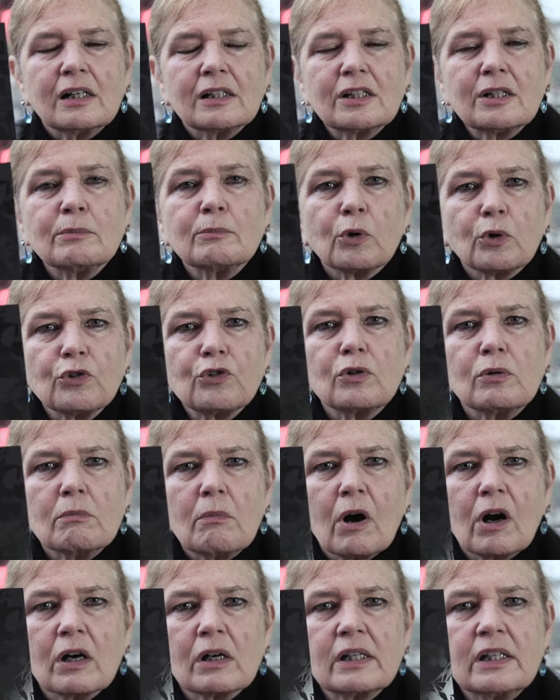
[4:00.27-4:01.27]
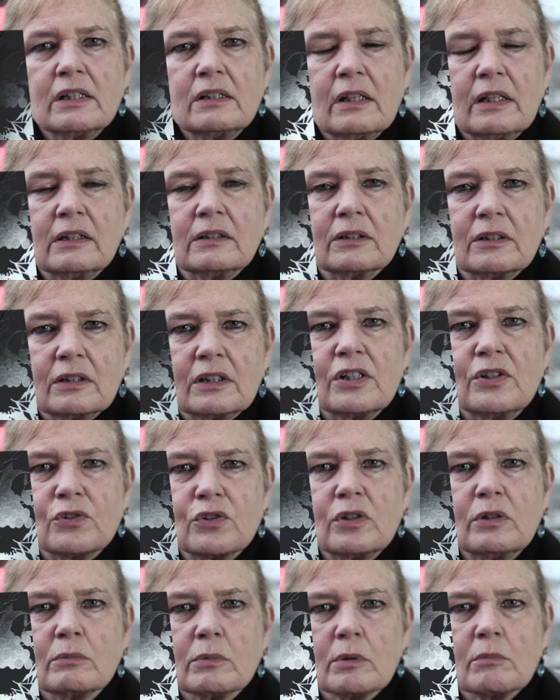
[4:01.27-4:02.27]
commercial market and
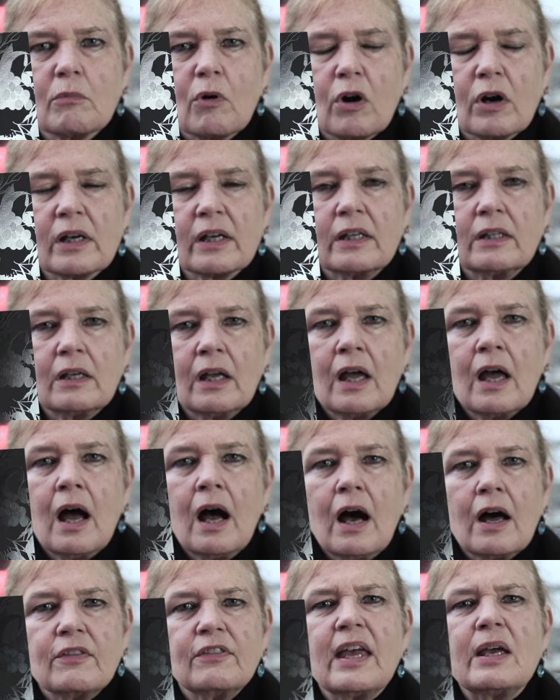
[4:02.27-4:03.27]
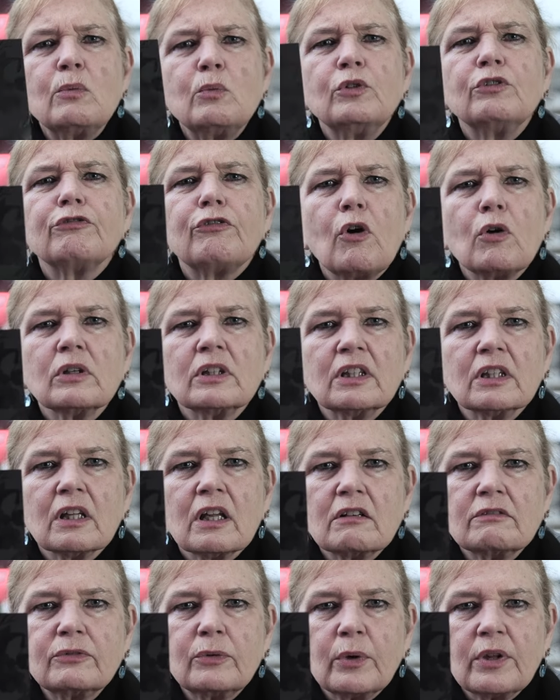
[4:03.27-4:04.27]
consumer market, they would fall in
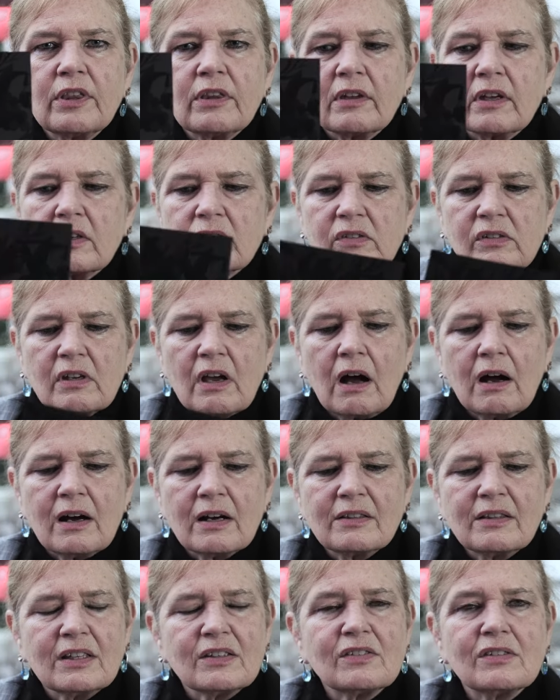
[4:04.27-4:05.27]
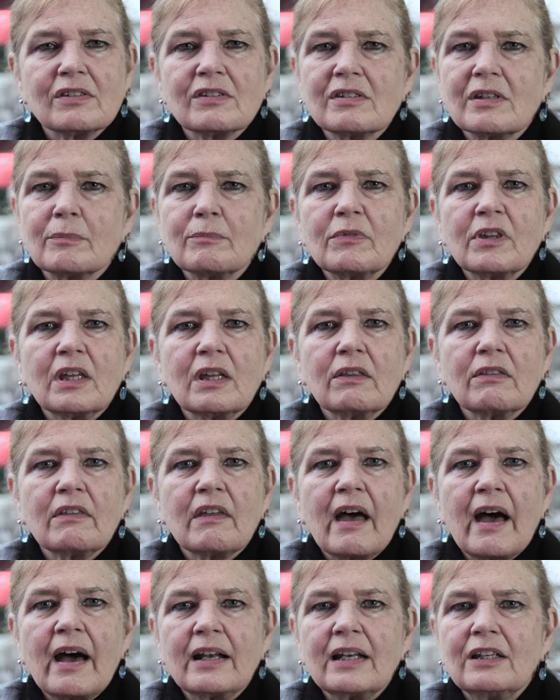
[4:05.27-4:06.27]
love with this. This is something
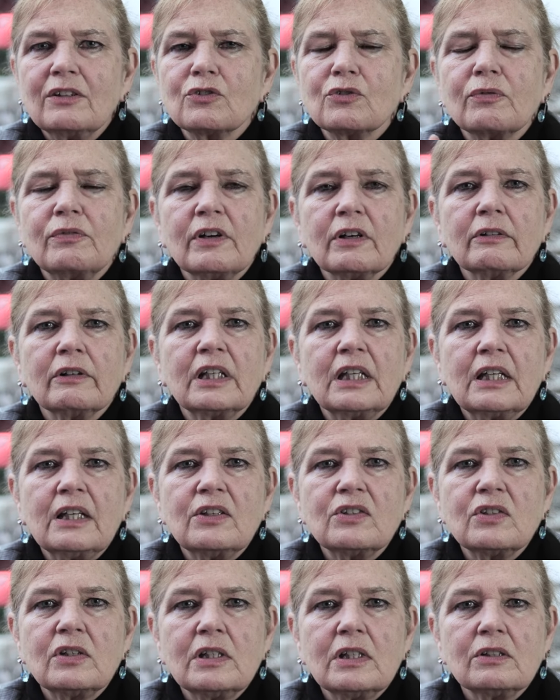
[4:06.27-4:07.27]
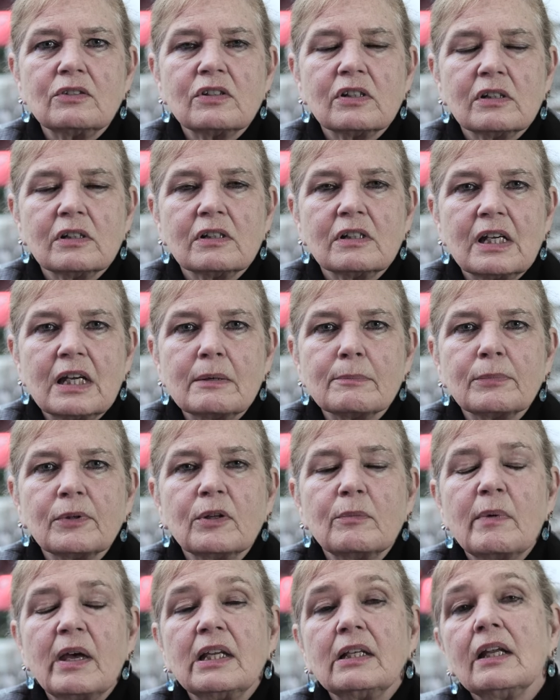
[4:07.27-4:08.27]
that is very easy to
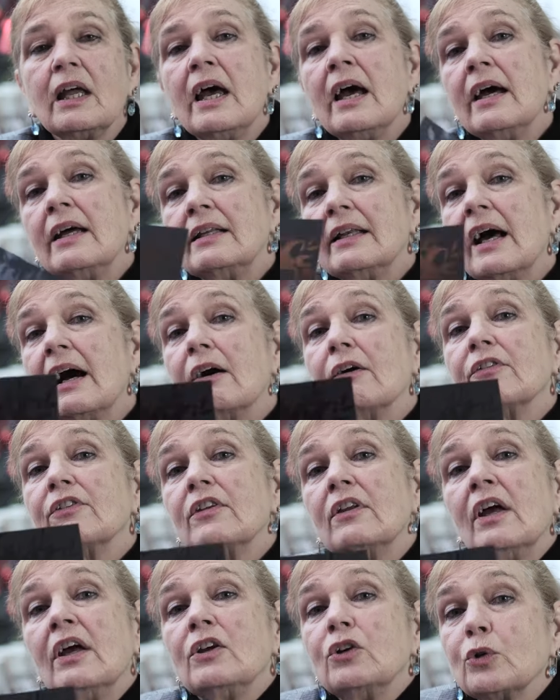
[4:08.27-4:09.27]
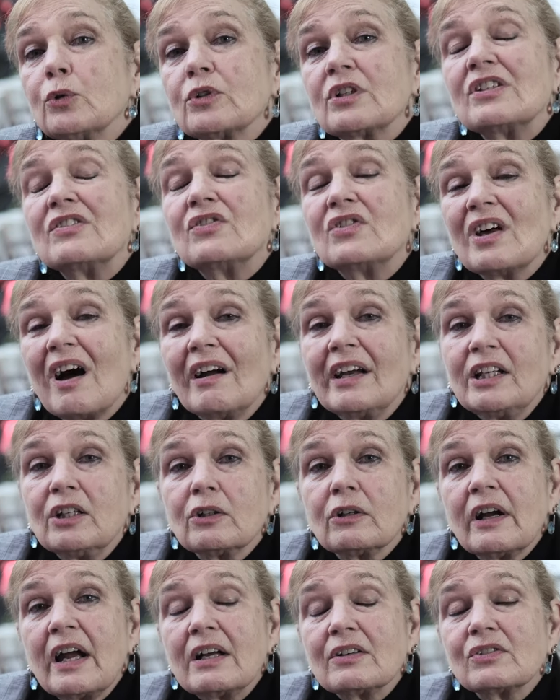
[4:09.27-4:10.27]
implement. Now, your
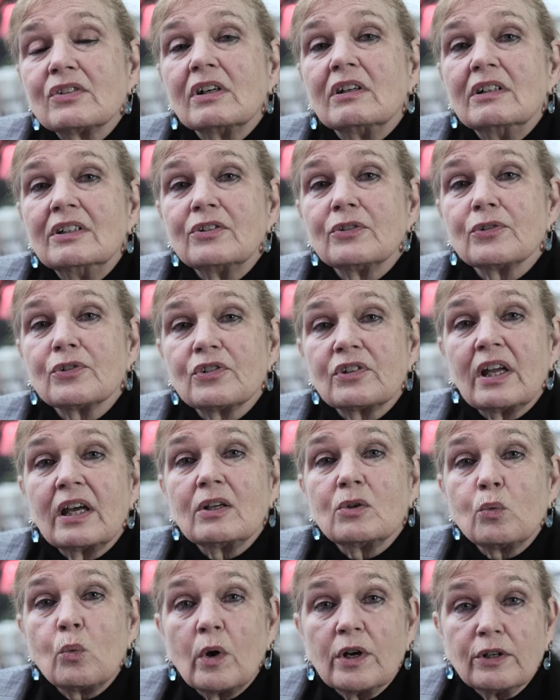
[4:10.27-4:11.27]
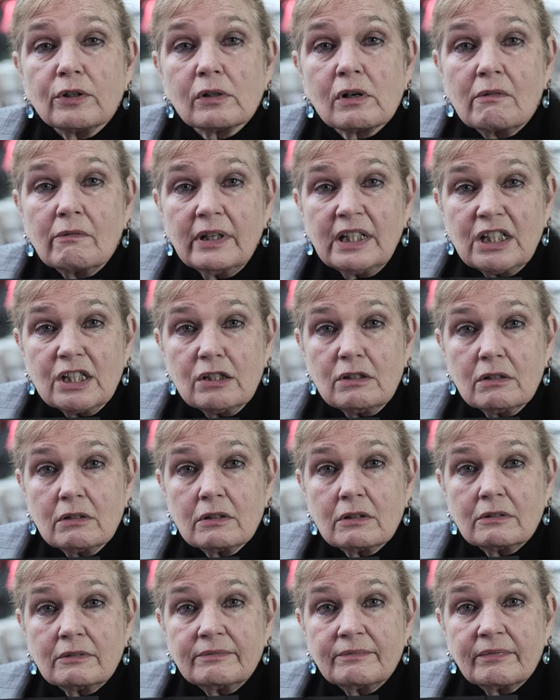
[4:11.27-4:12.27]
designer has to understand what you're going to
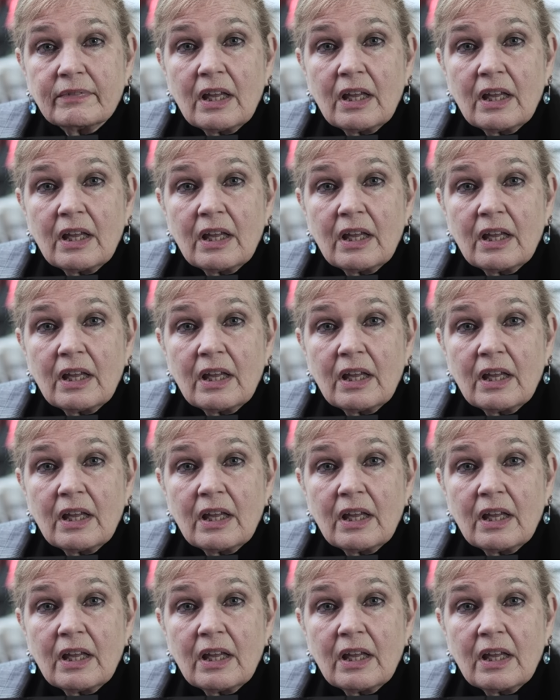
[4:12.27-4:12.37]
do.